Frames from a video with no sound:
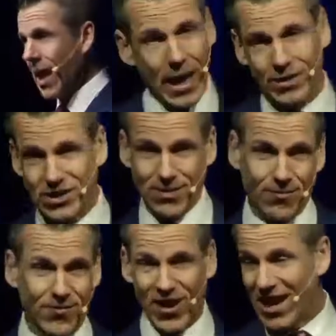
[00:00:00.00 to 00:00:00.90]
and
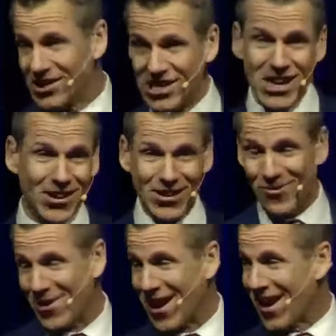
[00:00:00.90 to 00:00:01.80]
some flashy
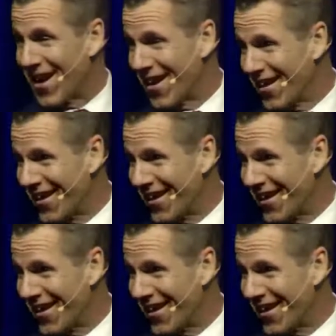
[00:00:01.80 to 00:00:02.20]
underwear.